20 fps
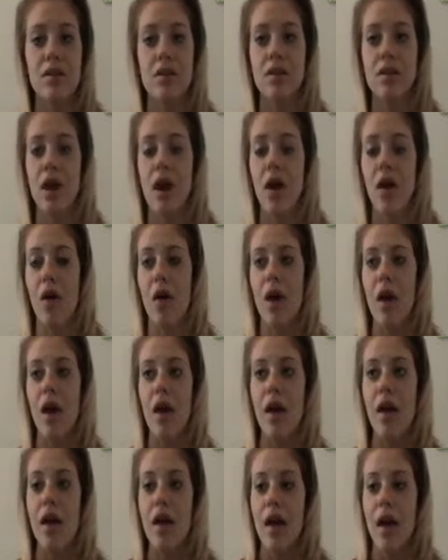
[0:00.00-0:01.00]
So
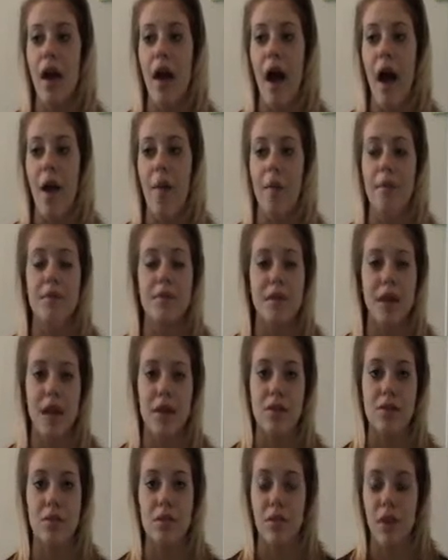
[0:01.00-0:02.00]
I'm
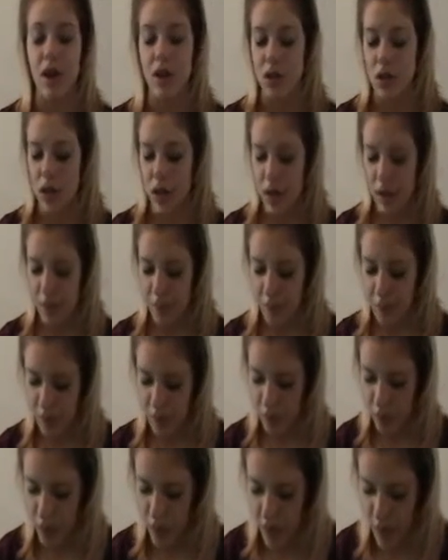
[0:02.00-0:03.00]
obsessed with fried chicken
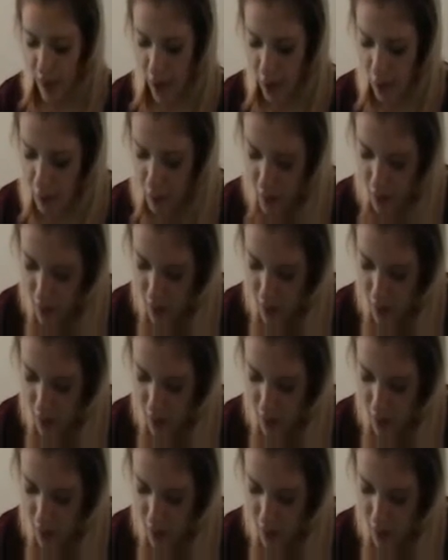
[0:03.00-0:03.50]
right now.